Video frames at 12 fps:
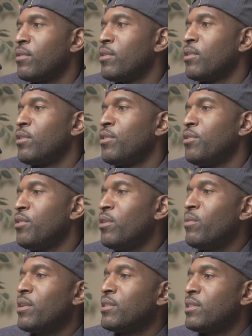You don't
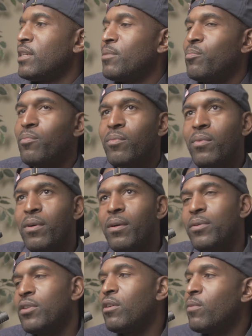
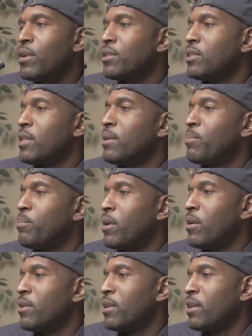want to see
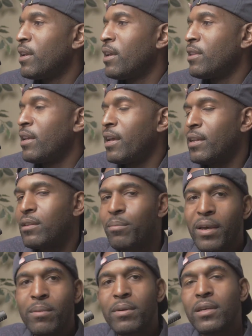Bernie and Yang debate
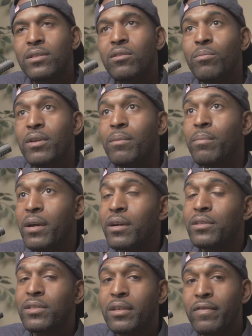because it'll be
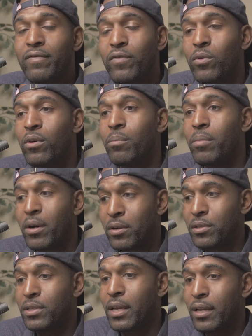embarrassing for Bernie
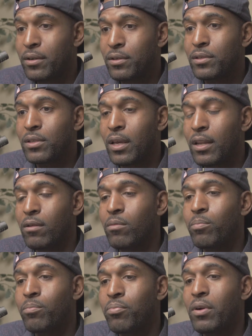Sanders, and it'll
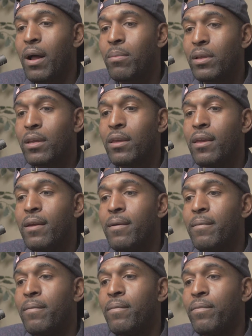probably
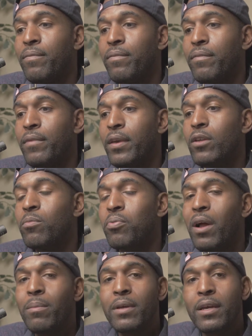
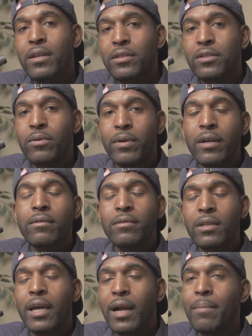end his career.
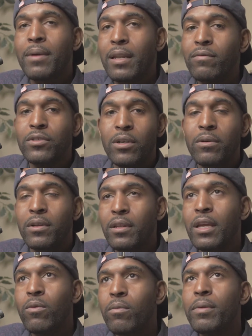Like, I'm not even joking. It
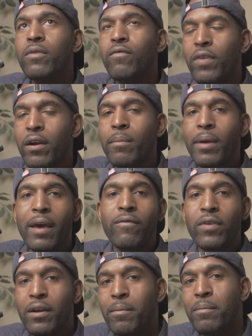would be very bad for
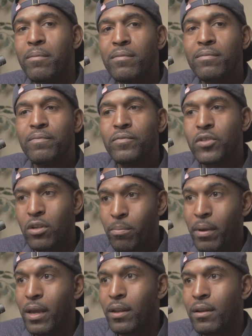him to
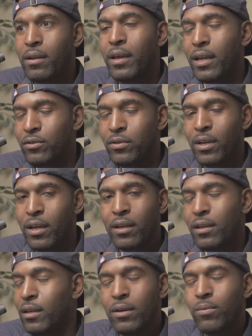debate Andrew Yang.
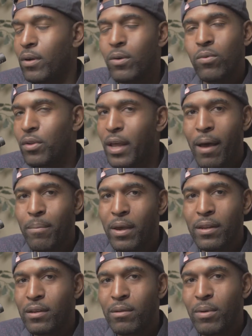He will not
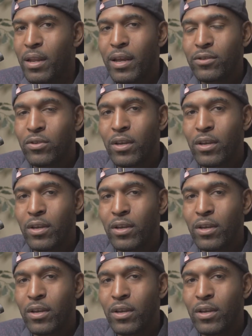debate Andrew Yang.